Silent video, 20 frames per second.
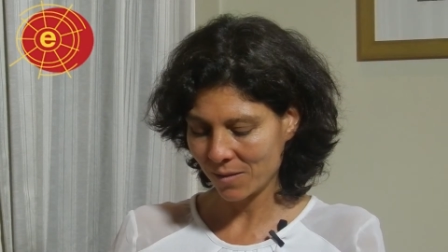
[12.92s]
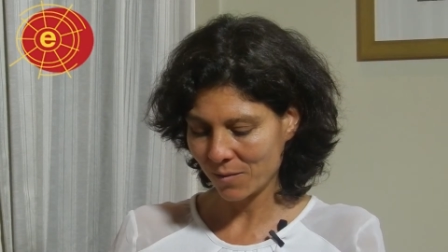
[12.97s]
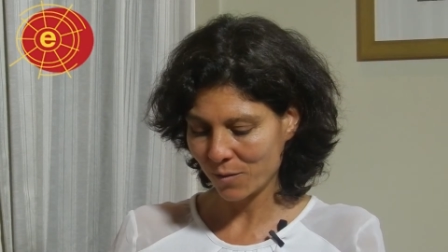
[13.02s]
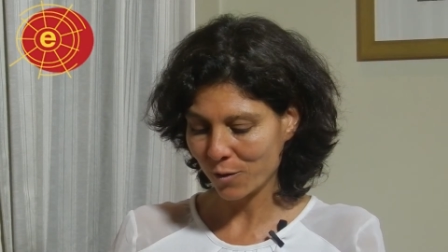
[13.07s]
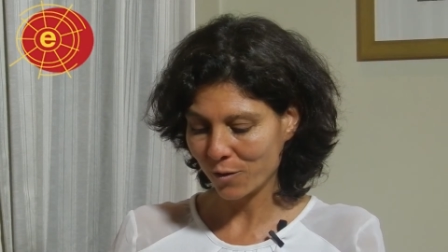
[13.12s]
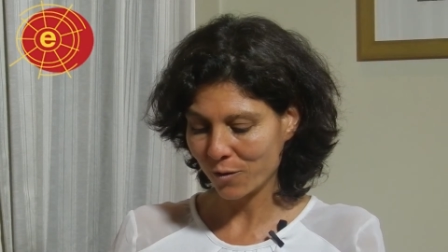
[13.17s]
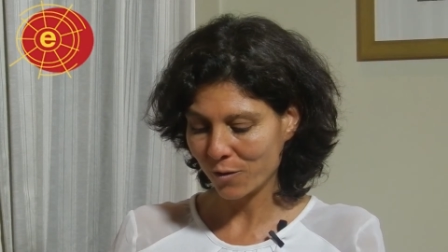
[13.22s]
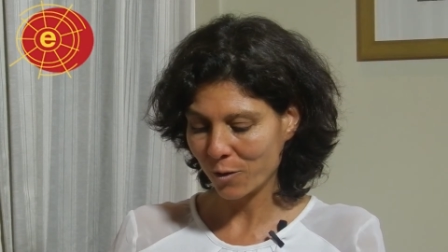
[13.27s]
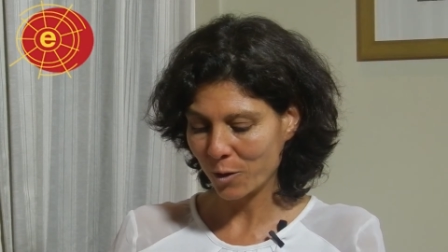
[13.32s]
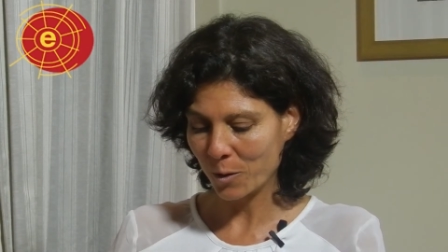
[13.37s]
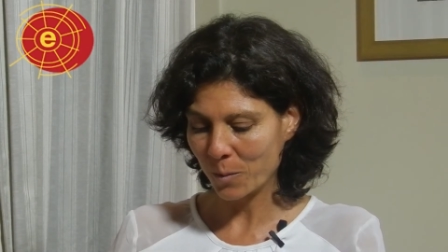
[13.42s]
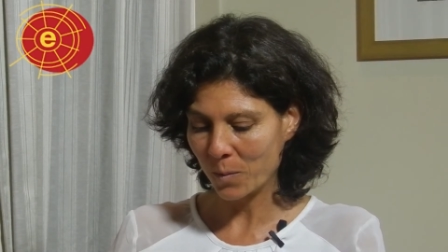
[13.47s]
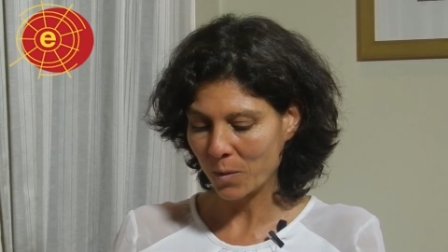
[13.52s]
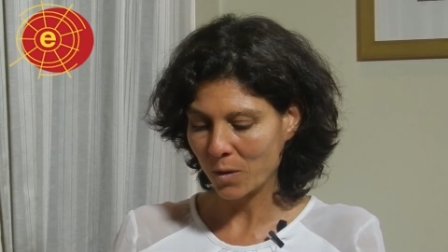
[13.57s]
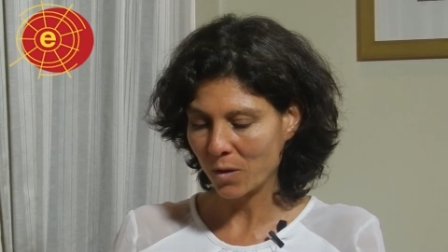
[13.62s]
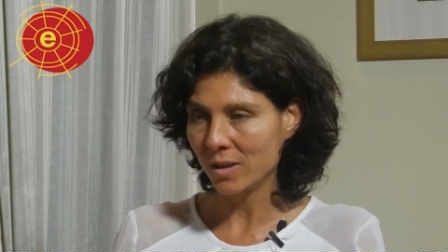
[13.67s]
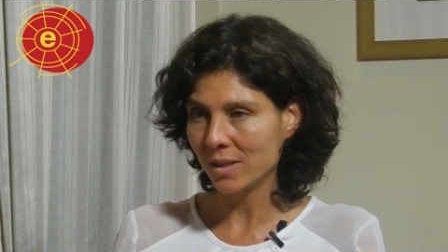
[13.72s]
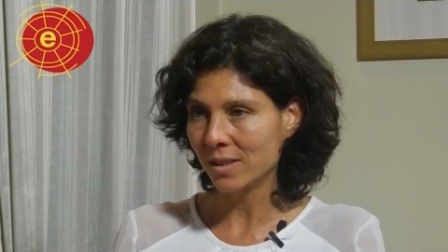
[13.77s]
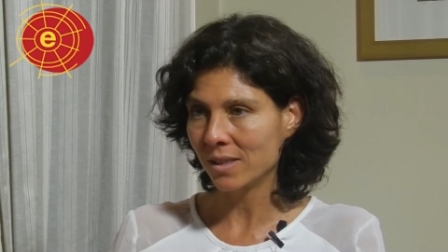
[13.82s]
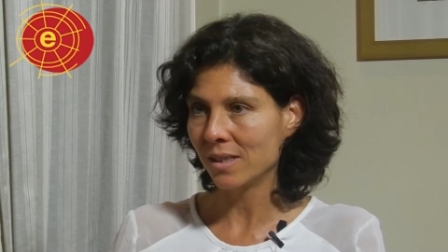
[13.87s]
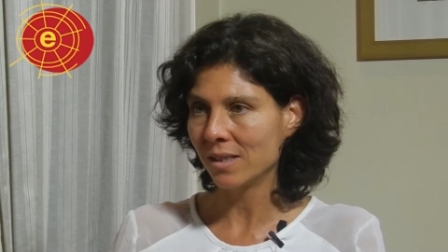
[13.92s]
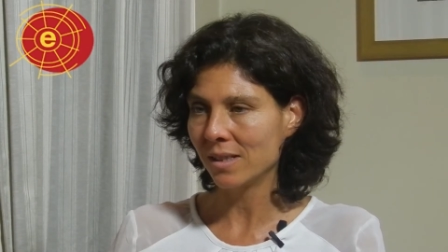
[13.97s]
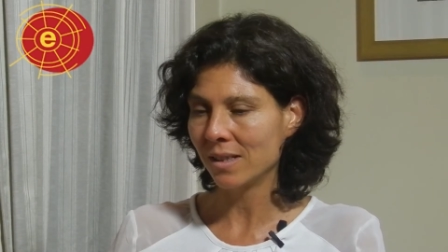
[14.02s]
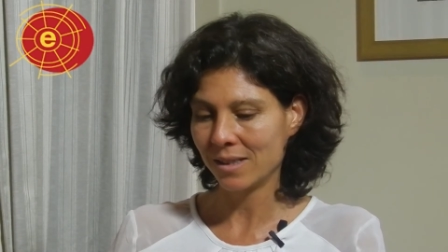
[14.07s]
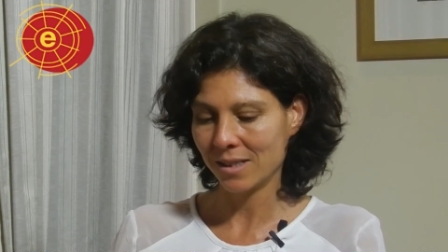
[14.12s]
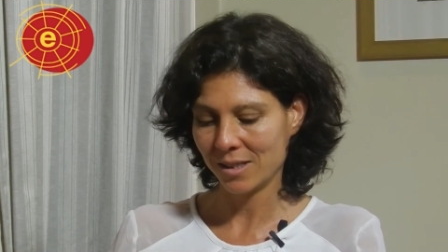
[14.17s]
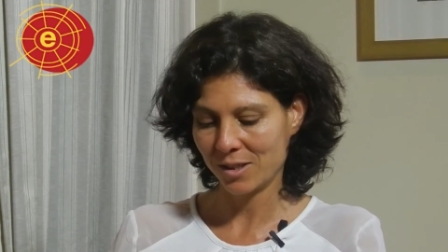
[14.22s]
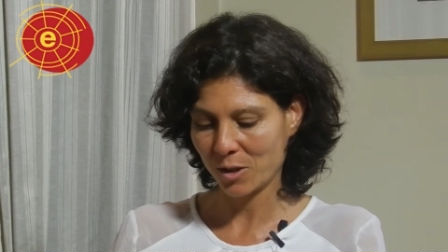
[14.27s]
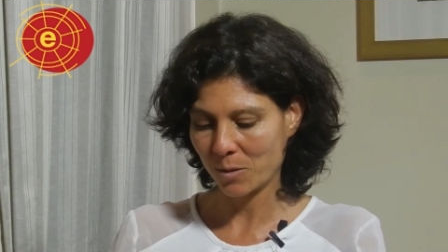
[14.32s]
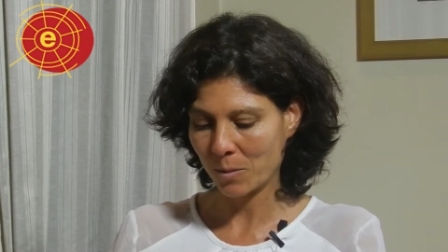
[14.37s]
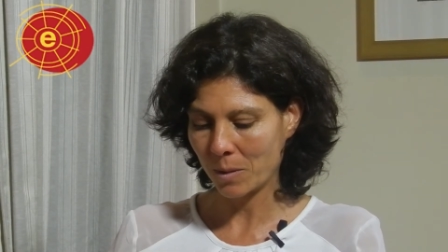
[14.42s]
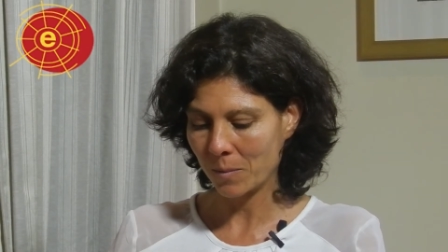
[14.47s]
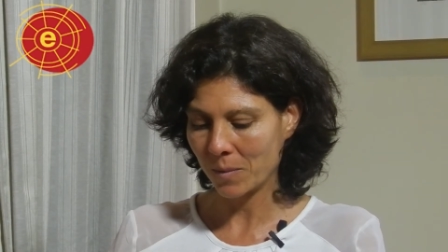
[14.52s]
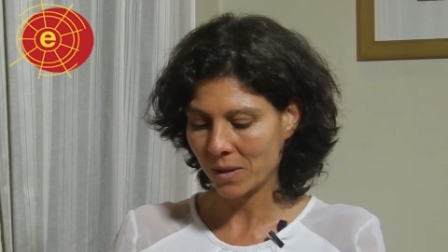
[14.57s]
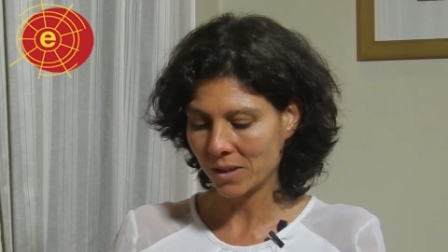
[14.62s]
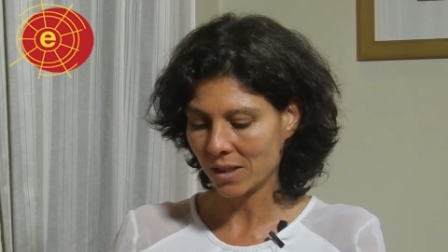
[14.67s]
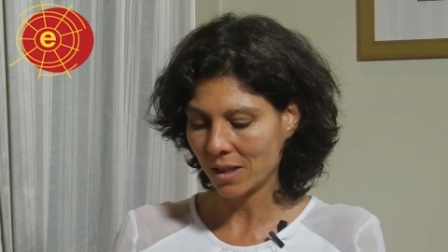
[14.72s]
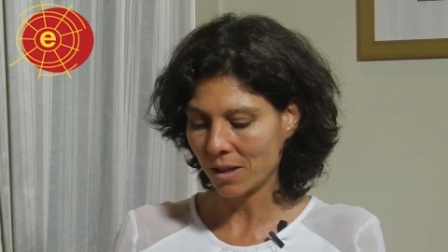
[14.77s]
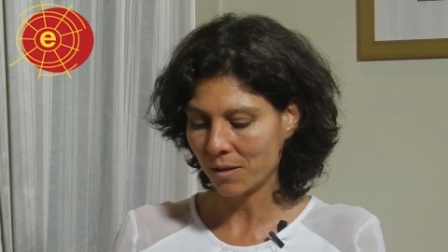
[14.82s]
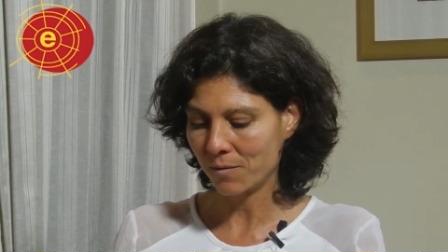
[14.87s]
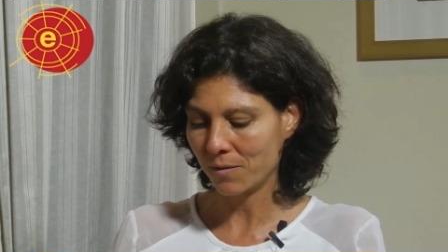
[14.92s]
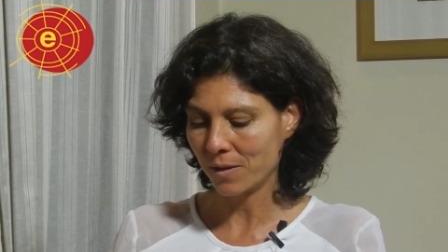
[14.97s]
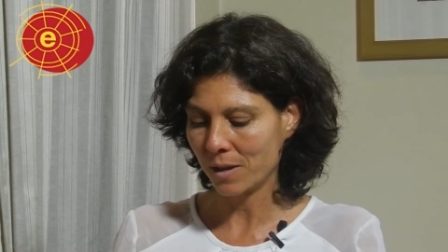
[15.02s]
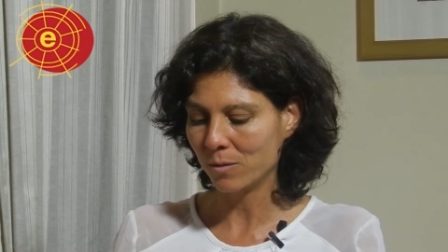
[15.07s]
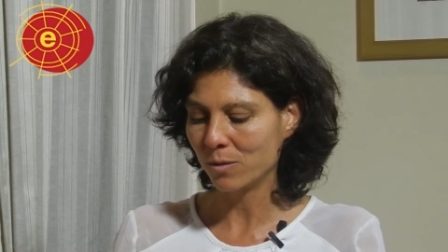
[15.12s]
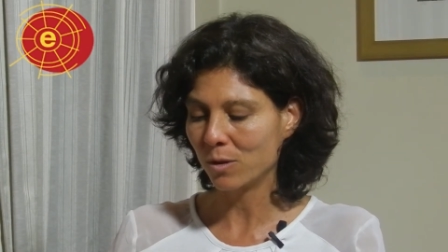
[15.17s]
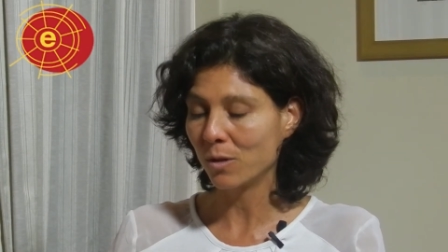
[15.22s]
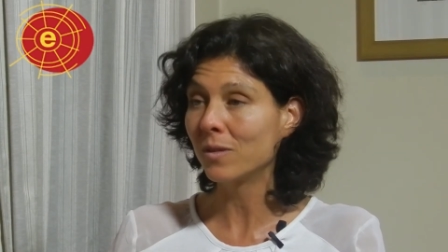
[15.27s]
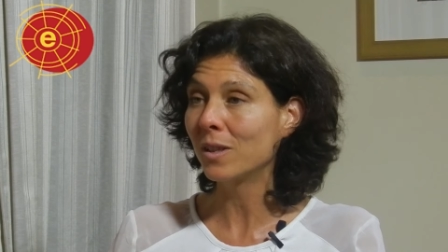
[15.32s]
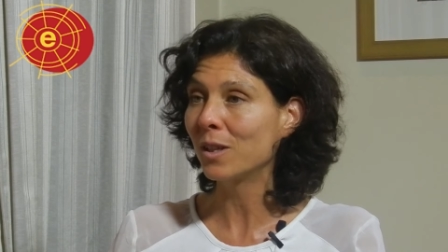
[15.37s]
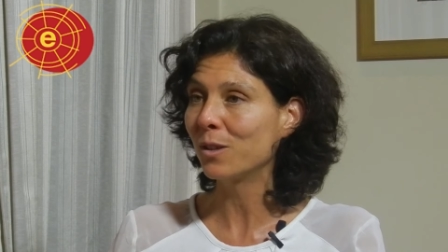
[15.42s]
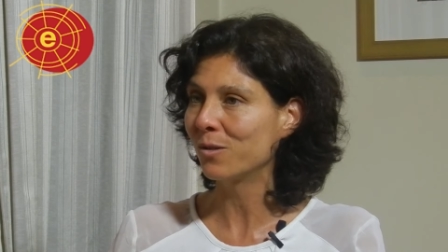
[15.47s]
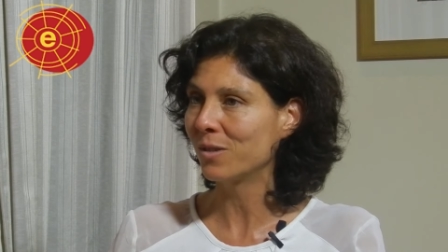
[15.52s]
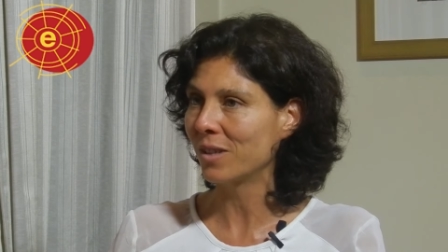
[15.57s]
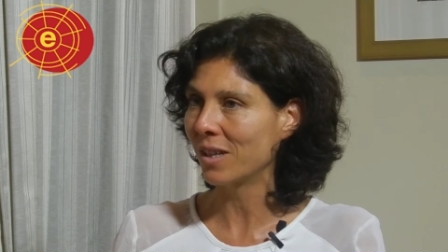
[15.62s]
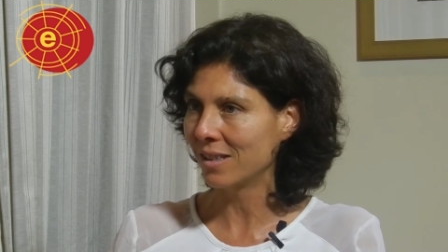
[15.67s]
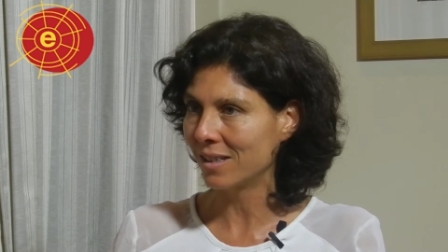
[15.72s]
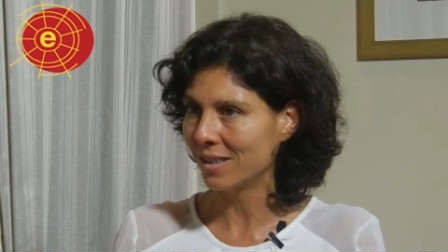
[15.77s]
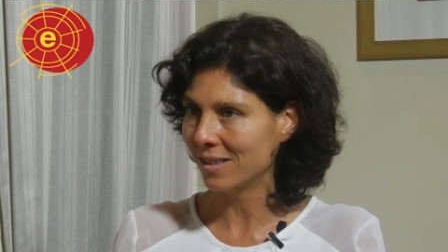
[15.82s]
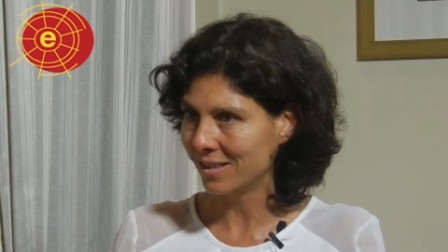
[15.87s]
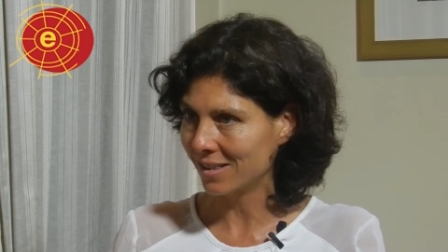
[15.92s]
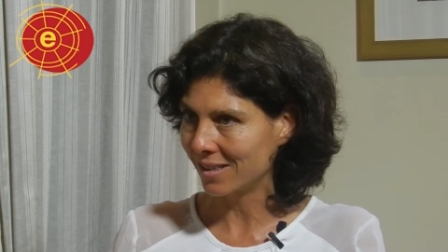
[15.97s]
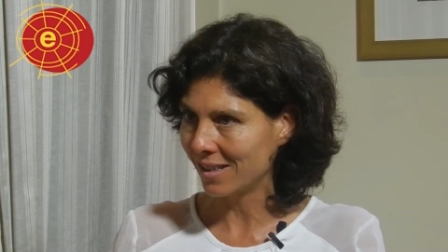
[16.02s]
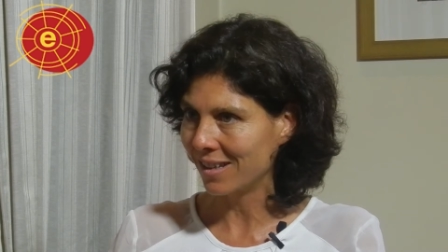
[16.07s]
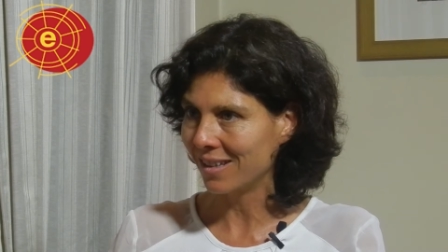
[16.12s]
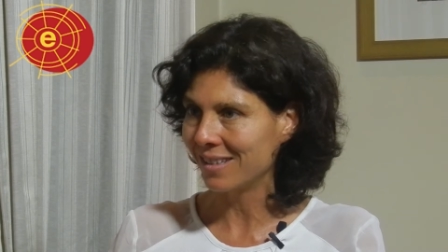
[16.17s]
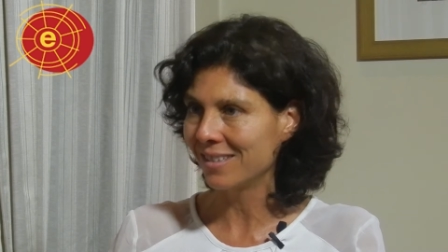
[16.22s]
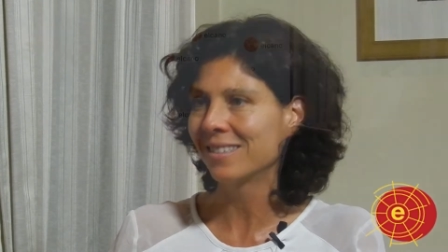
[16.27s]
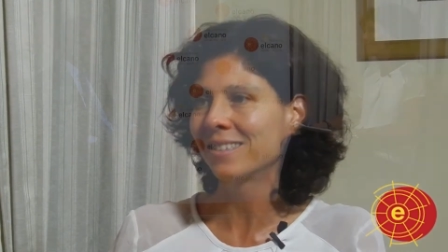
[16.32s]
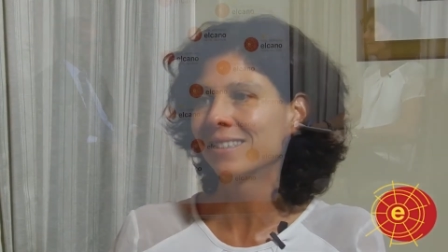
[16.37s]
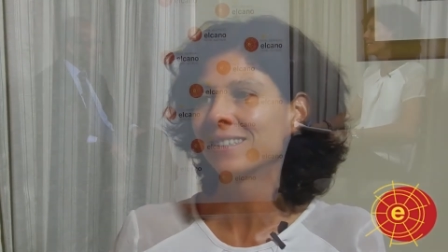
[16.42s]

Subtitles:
for Foreign Policy and the General Marshal Fund of the United States.